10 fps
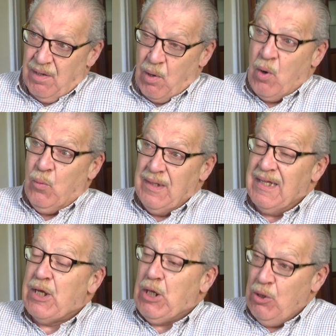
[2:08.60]
or
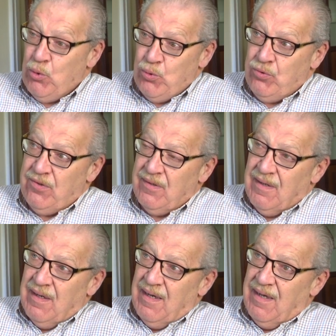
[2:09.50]
will include
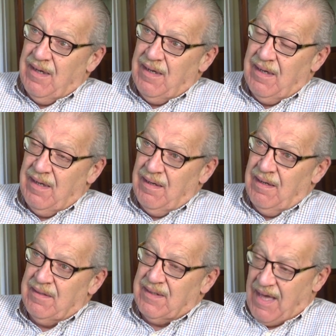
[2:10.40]

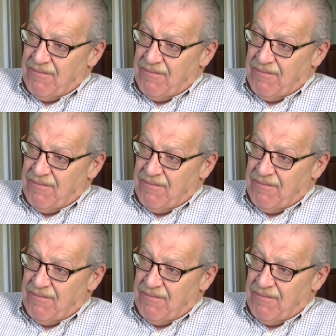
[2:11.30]
the